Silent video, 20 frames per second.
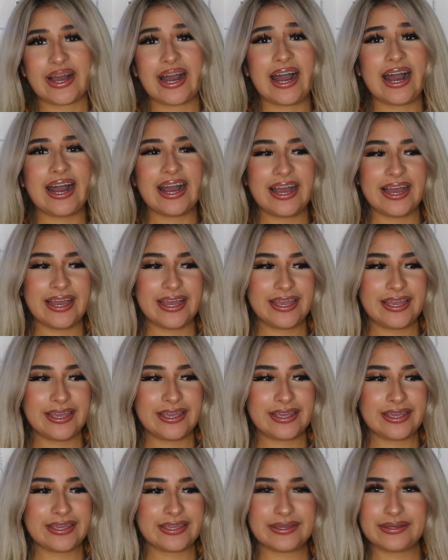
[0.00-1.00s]

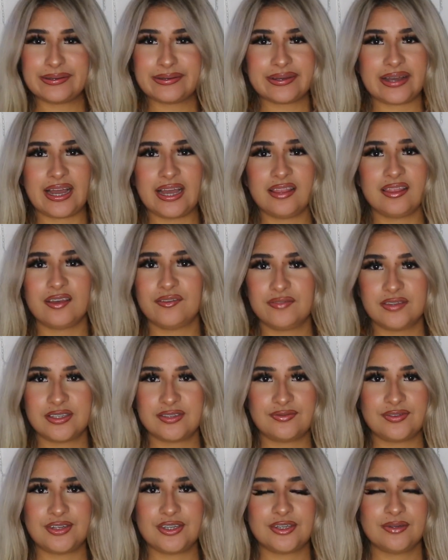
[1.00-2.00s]
I love
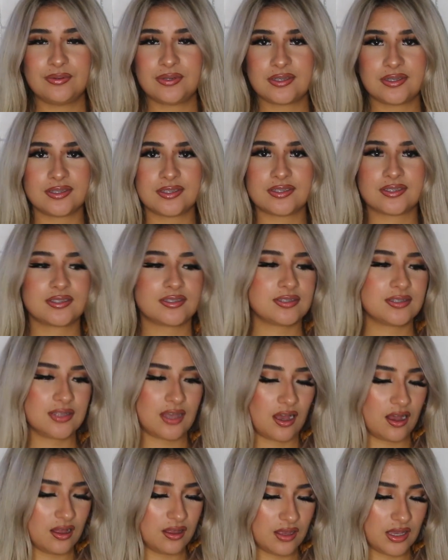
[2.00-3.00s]
this video because
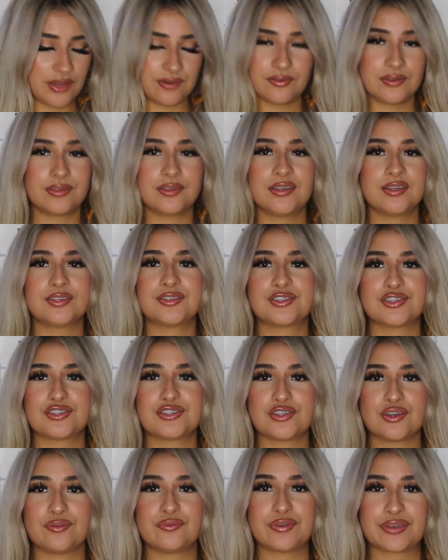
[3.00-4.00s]
everything is just
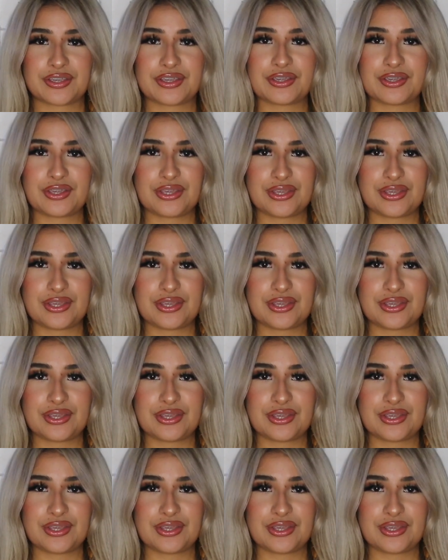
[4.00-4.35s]
so freaking